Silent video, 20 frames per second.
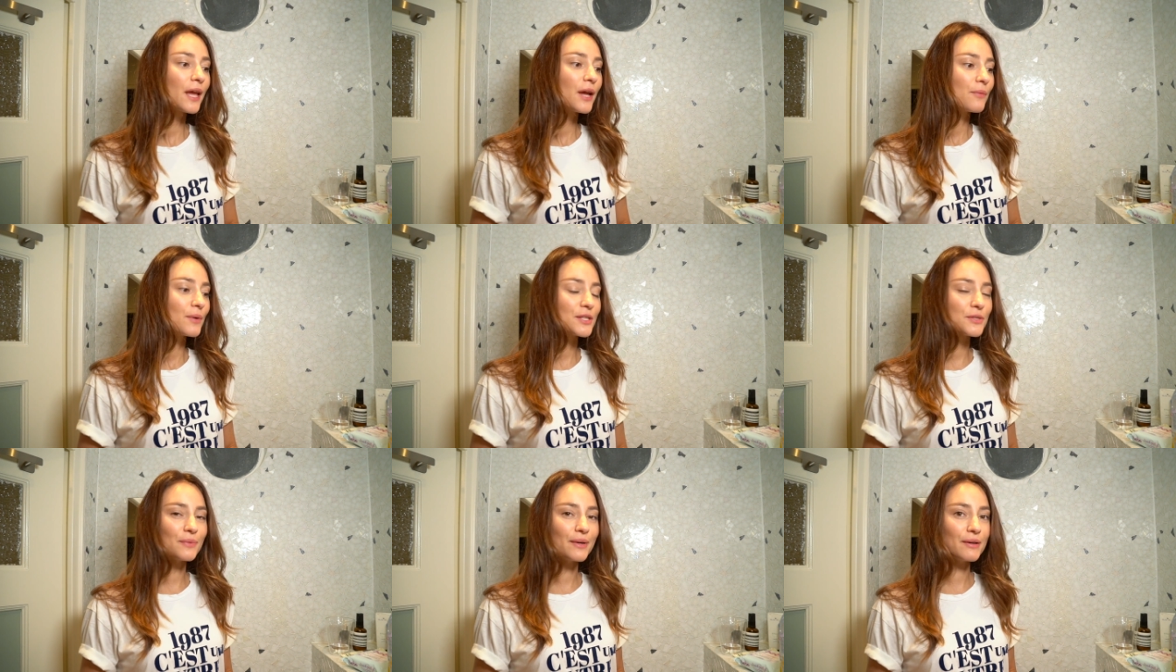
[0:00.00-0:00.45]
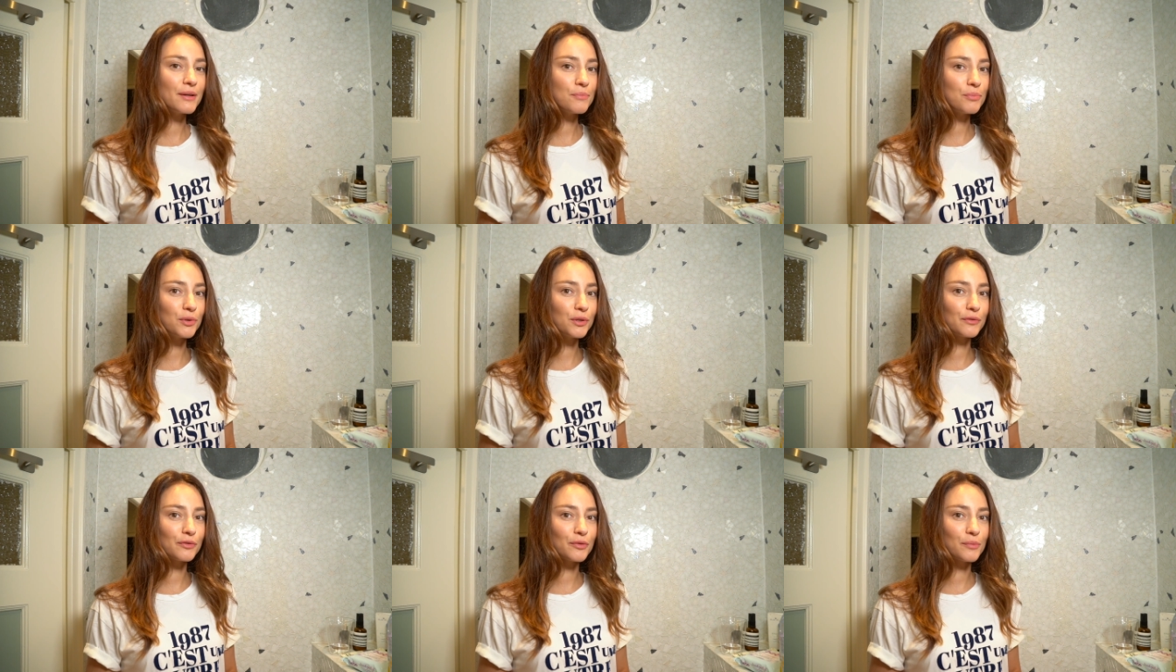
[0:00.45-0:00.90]
What's very
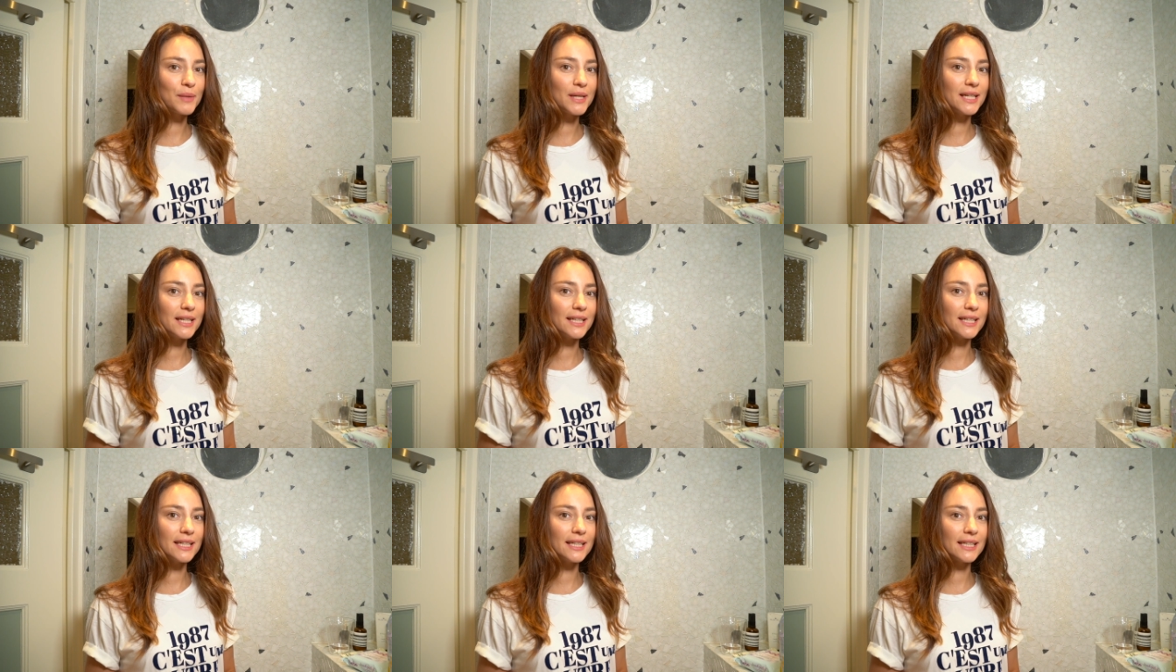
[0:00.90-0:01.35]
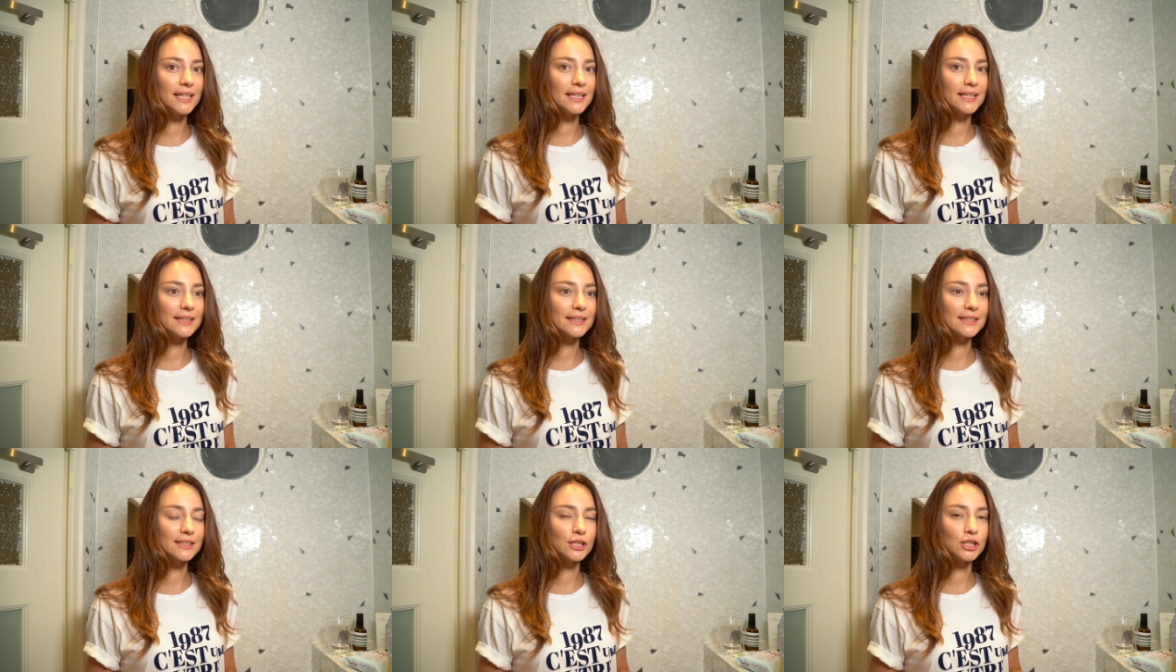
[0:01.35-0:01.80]
important for me
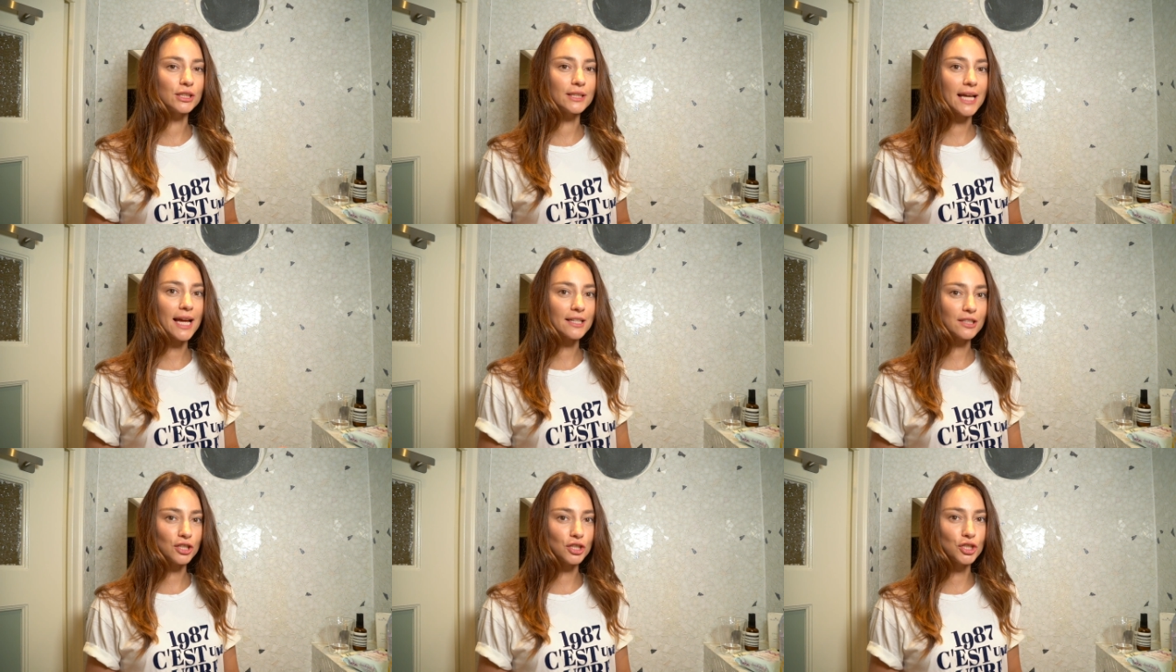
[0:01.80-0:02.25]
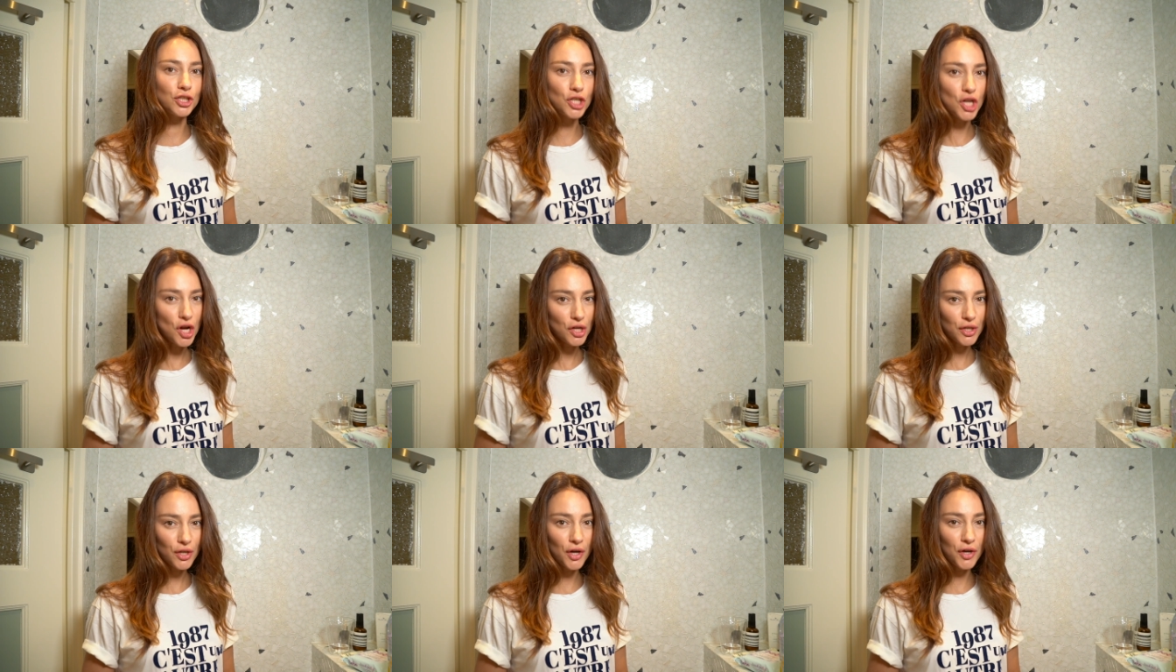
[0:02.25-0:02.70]
is that
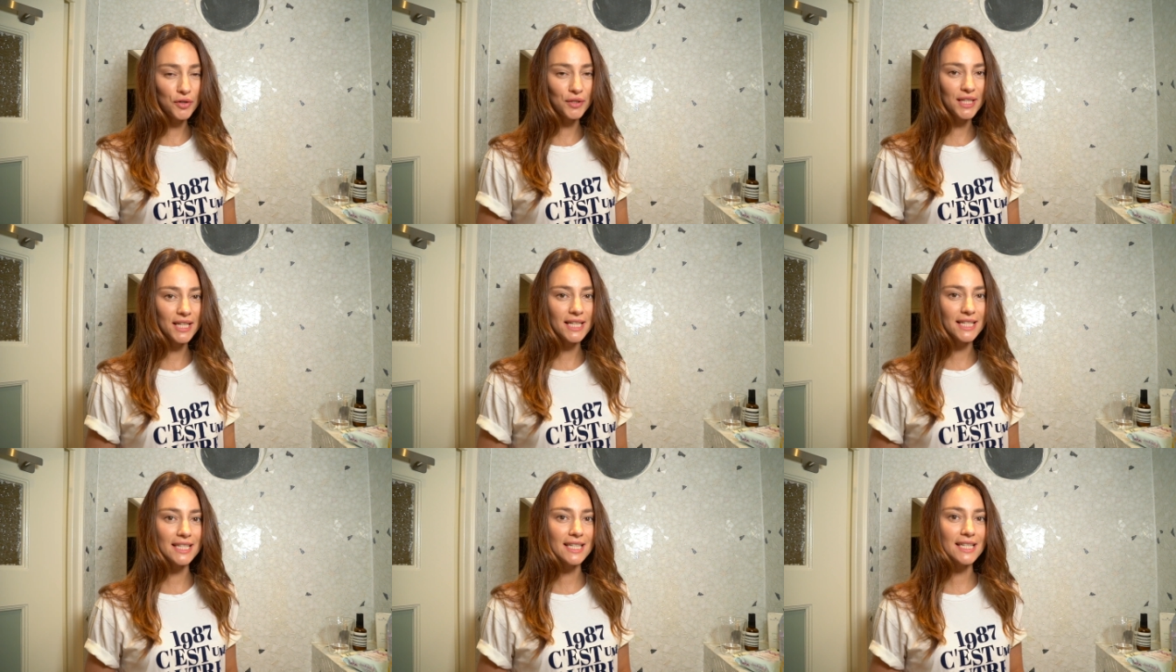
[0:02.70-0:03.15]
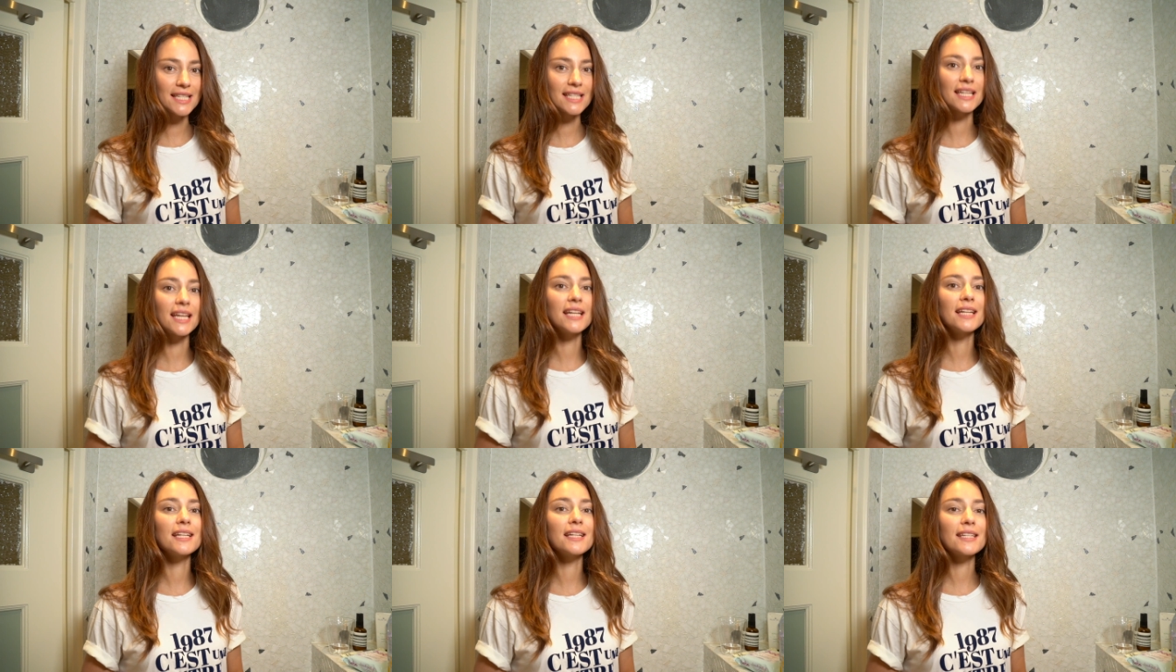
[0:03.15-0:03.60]
not only the
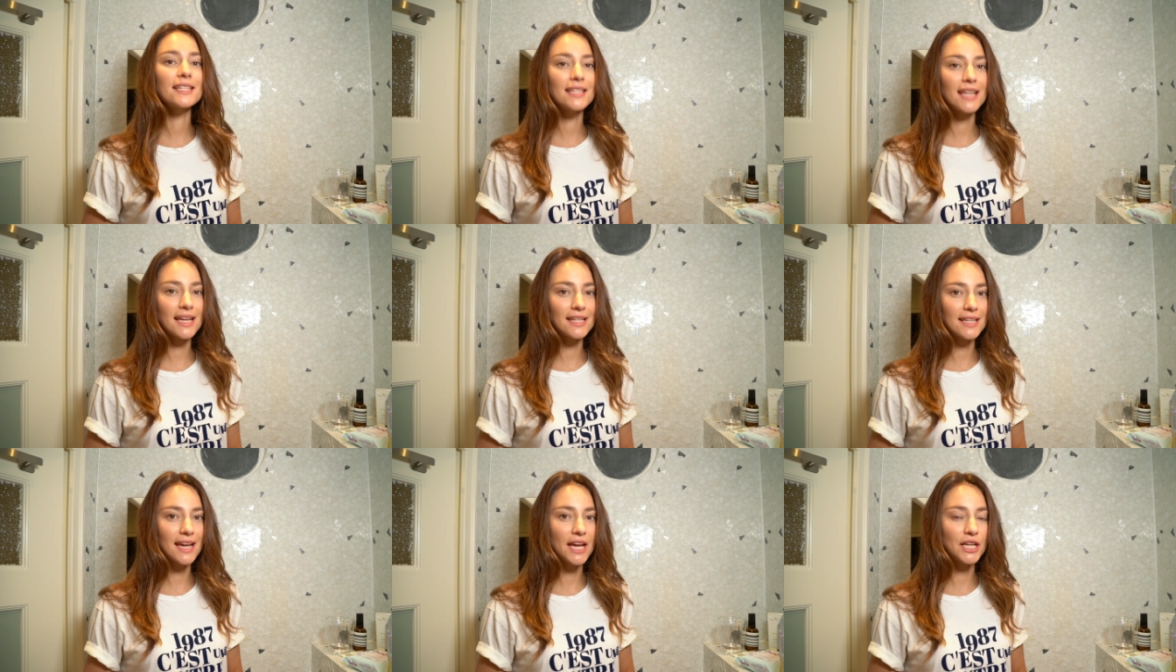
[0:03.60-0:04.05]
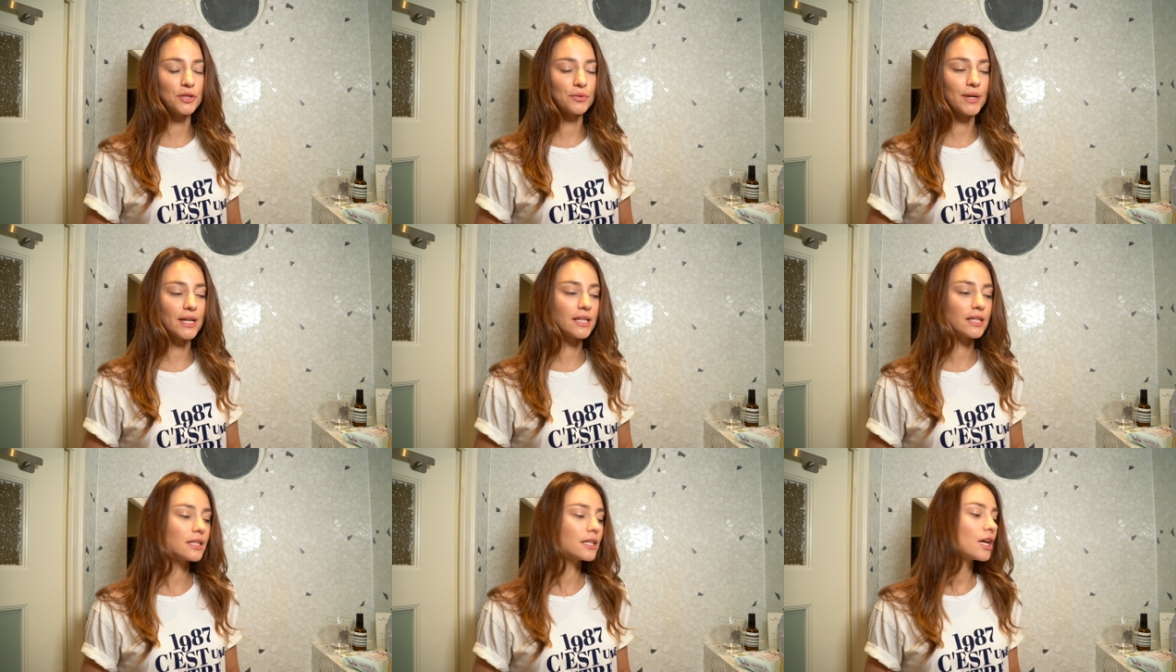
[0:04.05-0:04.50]
skin stays
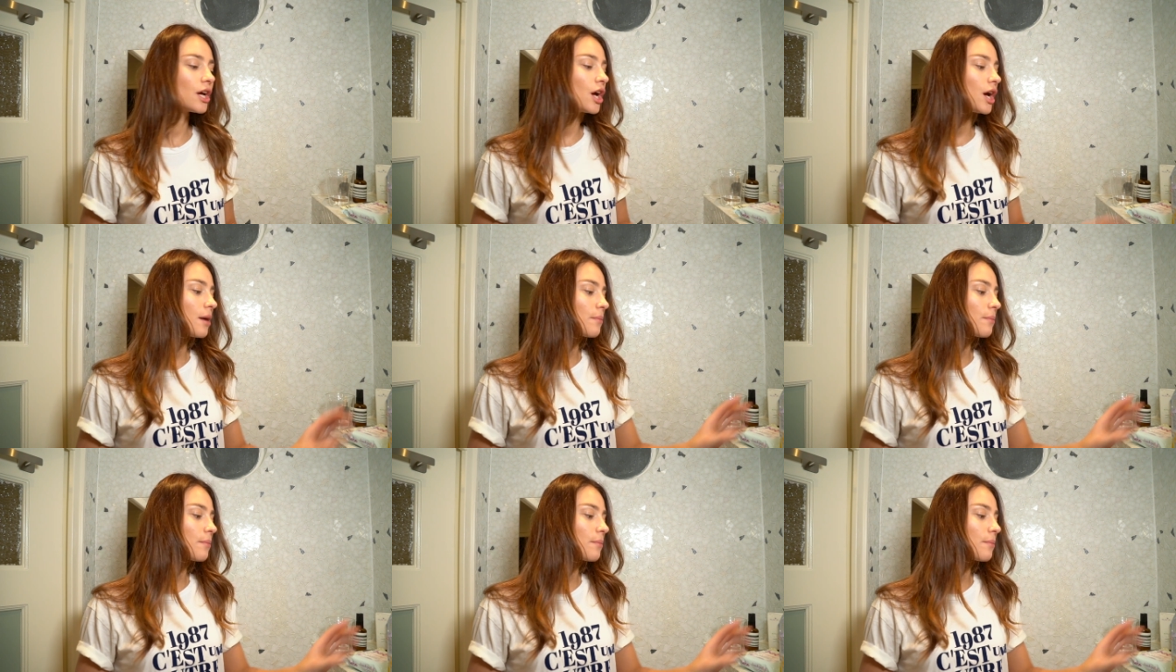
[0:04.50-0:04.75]
hydrated,